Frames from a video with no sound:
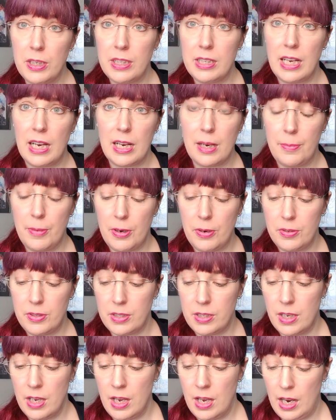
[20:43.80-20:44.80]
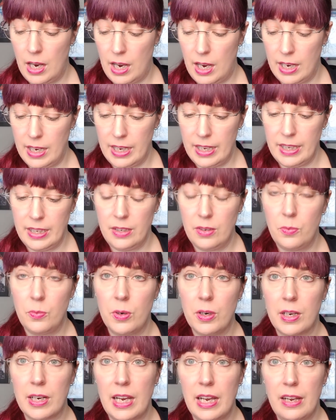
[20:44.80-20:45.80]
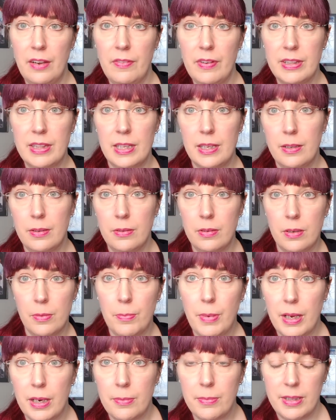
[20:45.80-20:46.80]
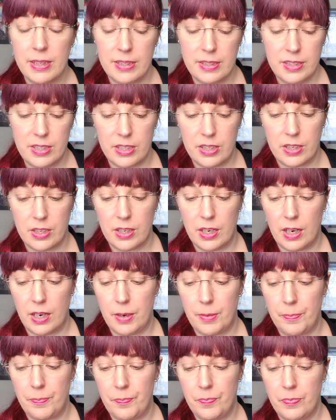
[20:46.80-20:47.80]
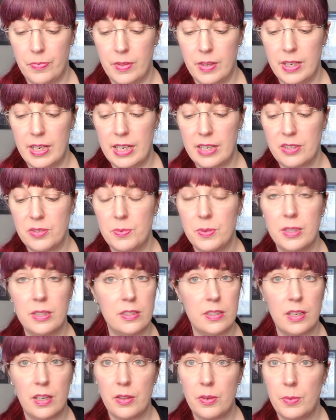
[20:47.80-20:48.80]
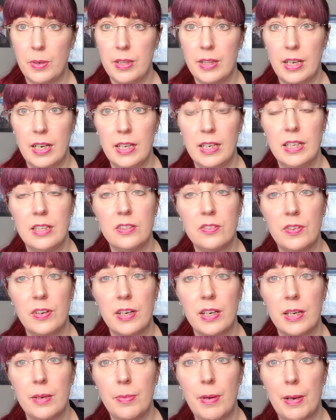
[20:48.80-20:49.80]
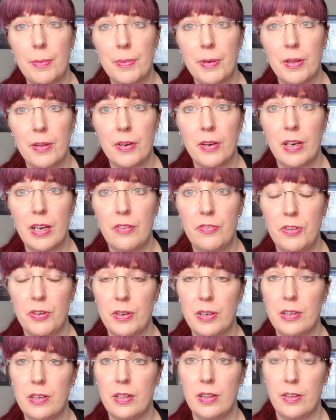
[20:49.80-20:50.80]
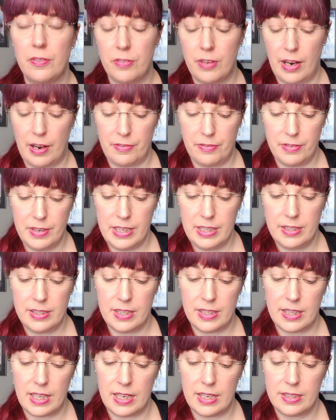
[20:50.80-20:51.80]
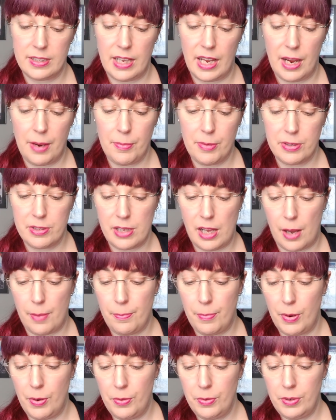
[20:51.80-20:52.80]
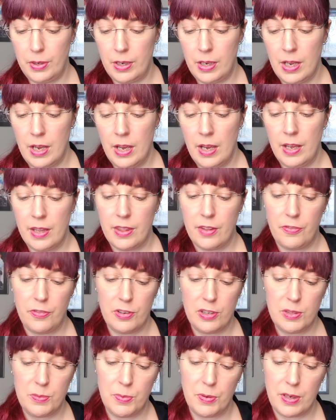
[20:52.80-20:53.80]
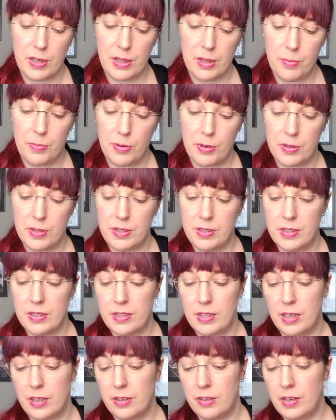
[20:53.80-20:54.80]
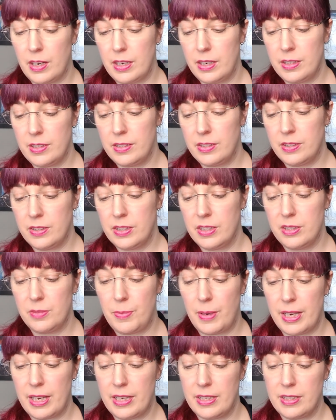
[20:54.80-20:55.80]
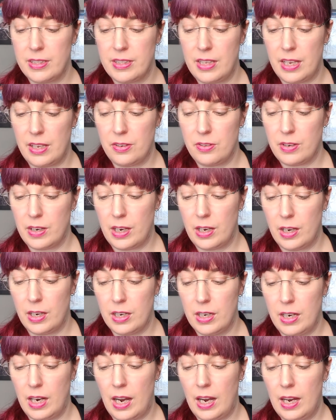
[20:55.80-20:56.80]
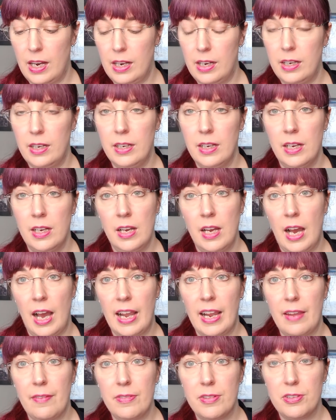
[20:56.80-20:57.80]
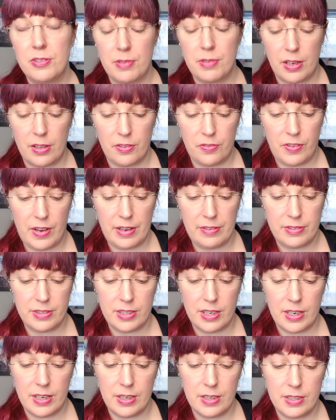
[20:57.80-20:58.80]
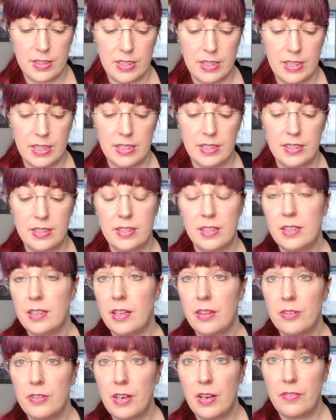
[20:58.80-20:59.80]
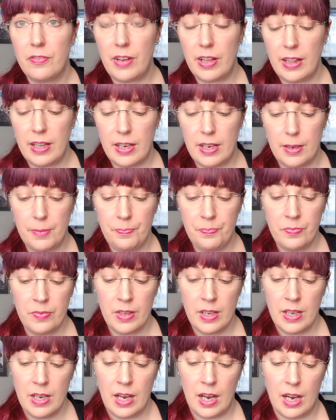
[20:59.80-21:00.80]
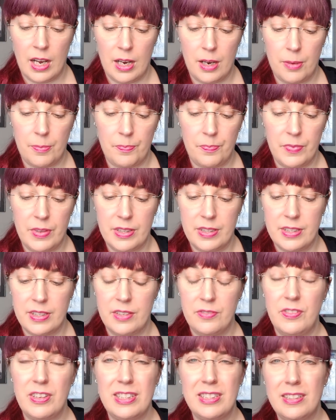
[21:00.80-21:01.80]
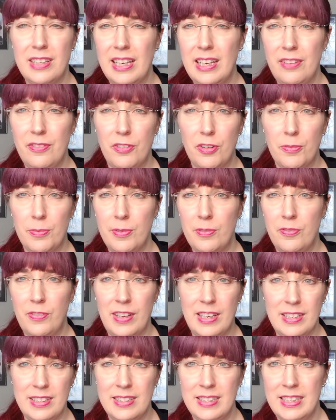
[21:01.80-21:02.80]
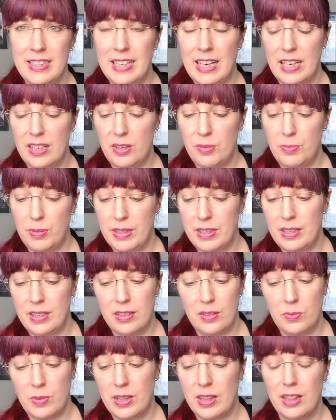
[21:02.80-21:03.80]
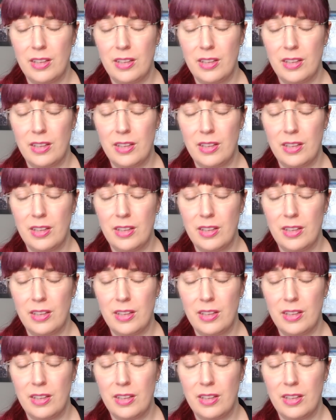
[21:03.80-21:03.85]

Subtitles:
to talk about. Again, we're kind of at the bottom of the list here. The next one is another one that is very popular if you're into Lovecraft reads, and that is Hammers on Bone, the first book in the Persons Non Grata series by Cassandra Kah. I gave this 3 out of 5 stars. This is another novella. It's an investigative urban fantasy kind of blended with